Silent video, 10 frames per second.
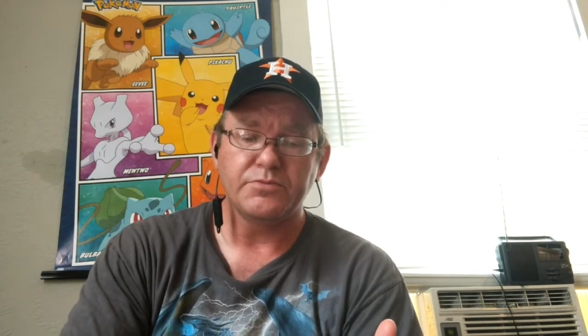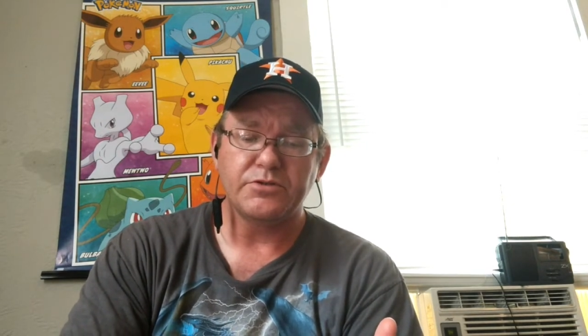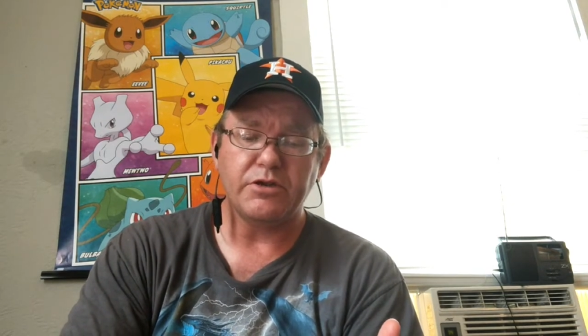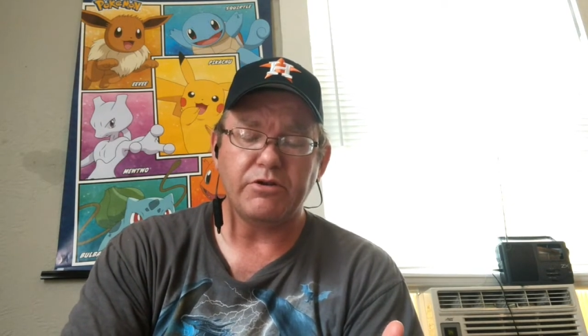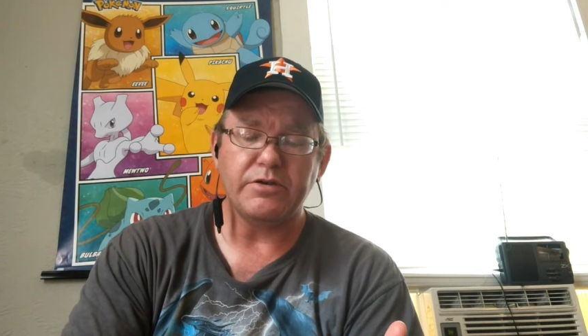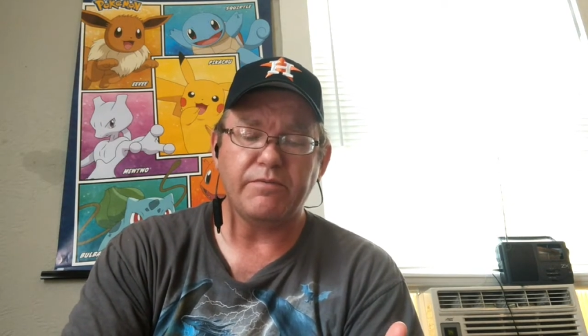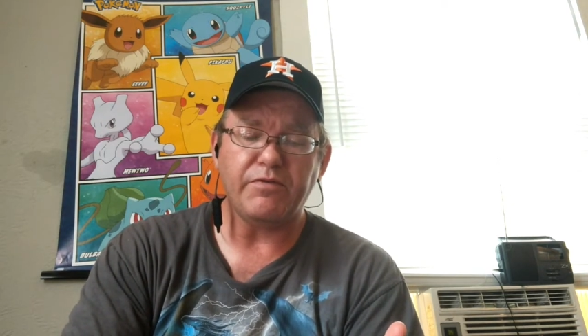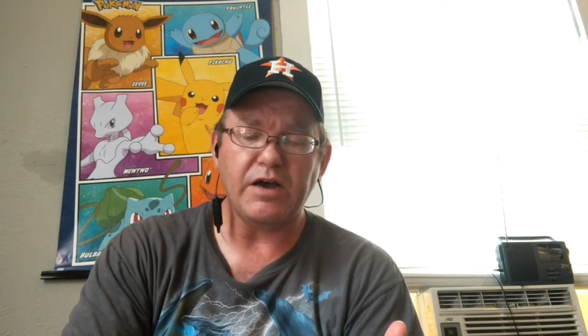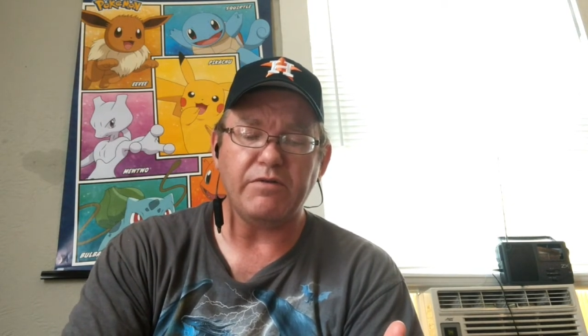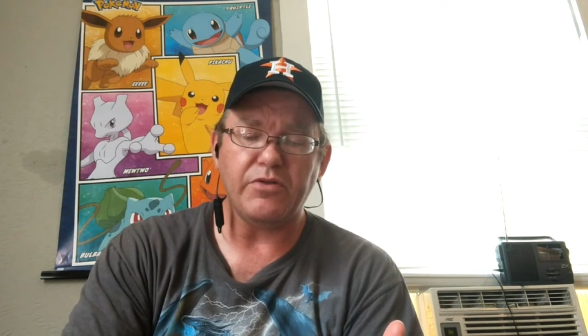Generation
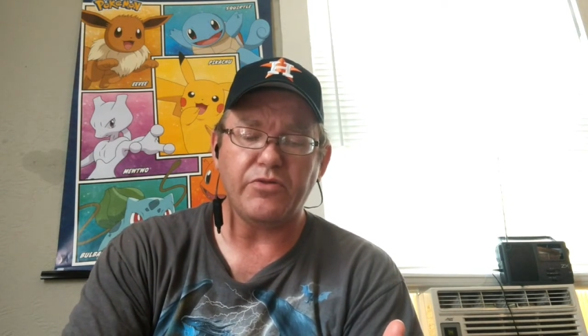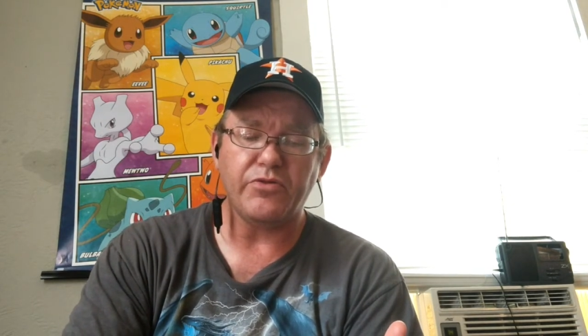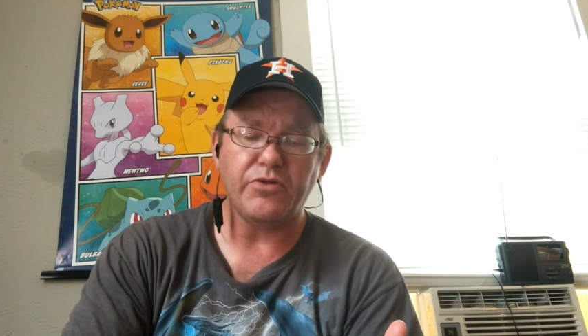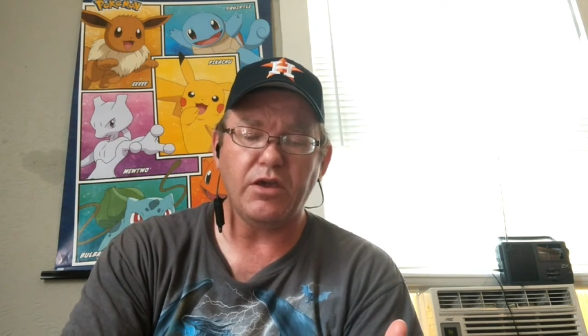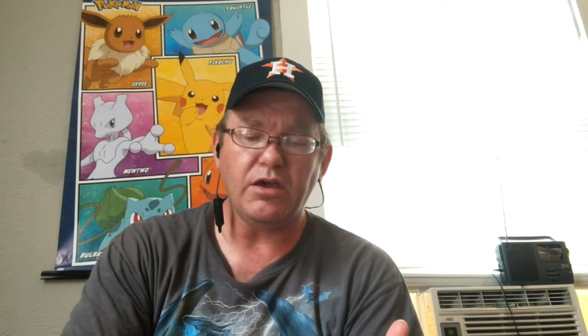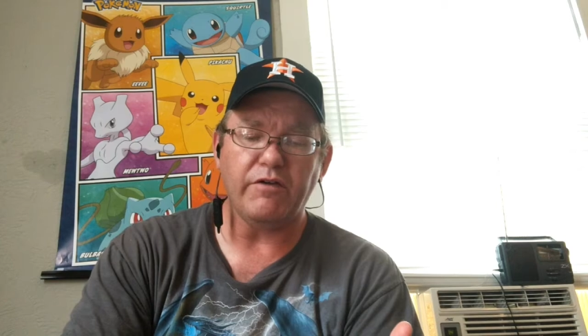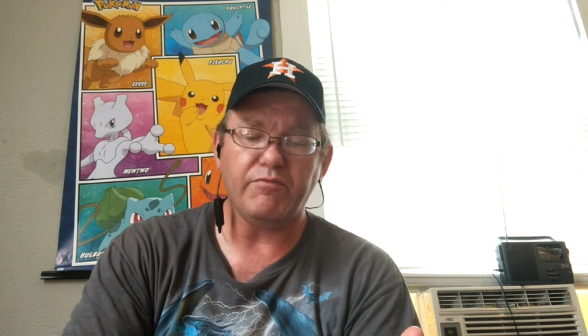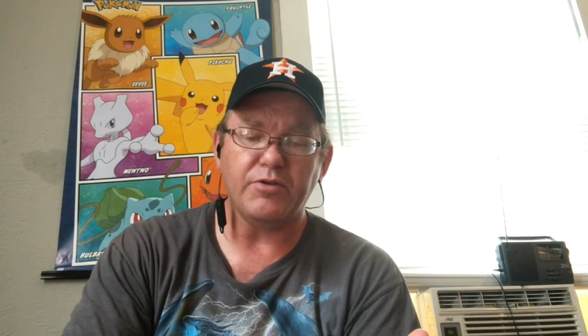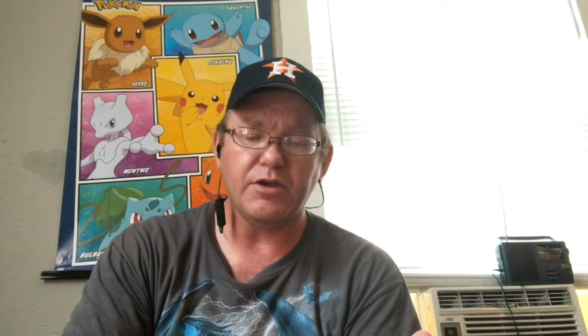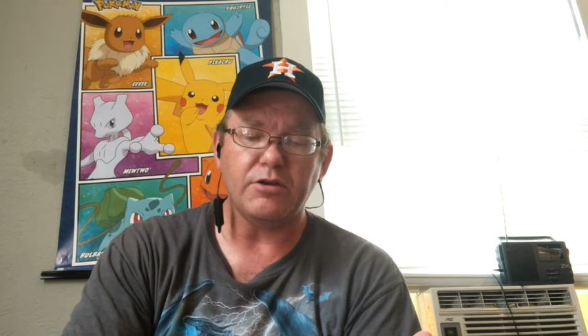5, I think
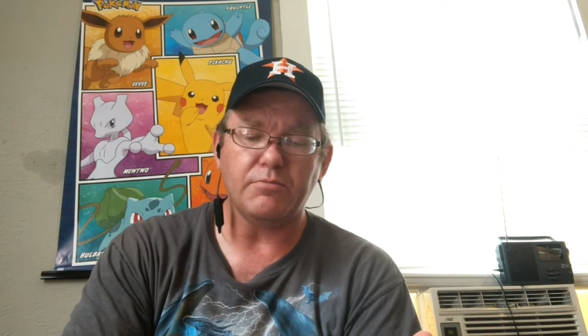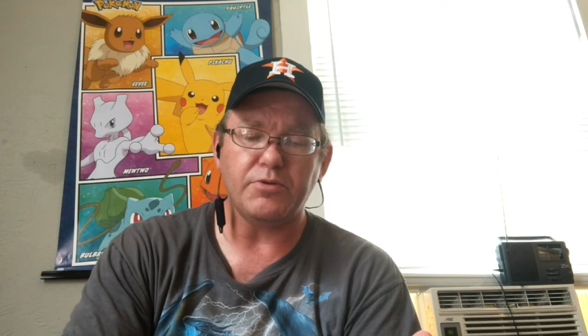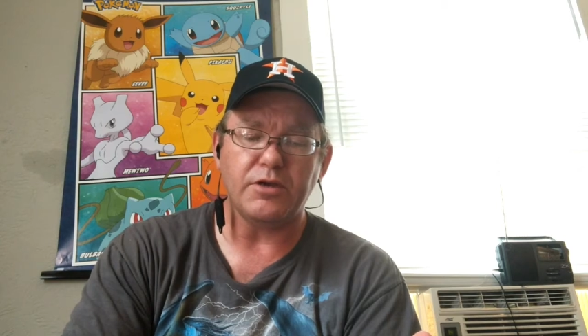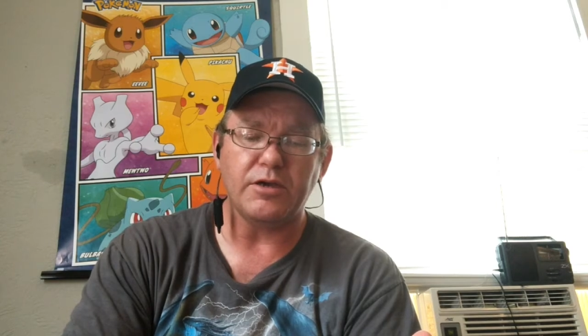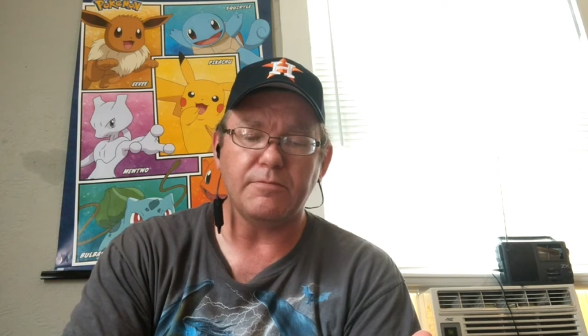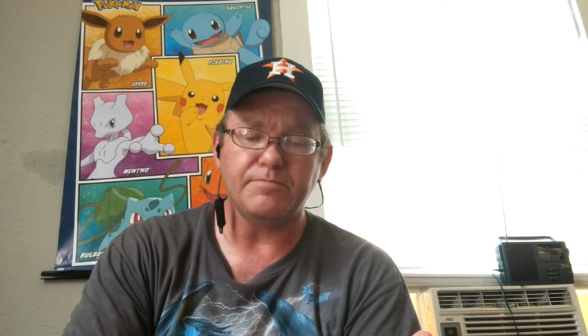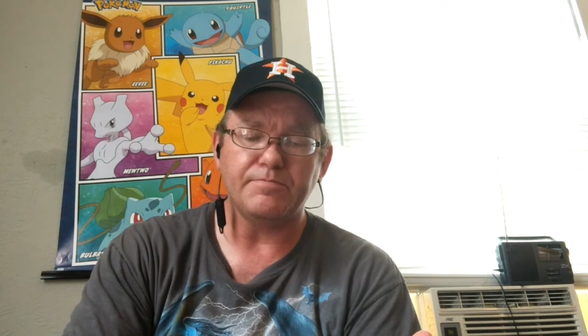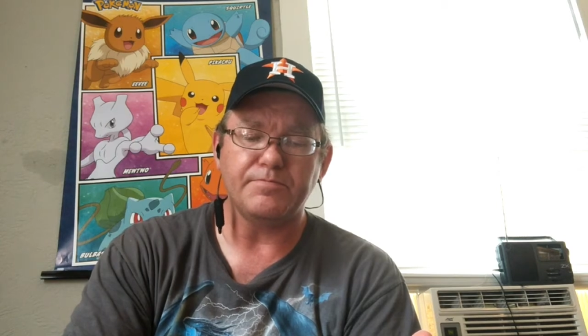I've planned on playing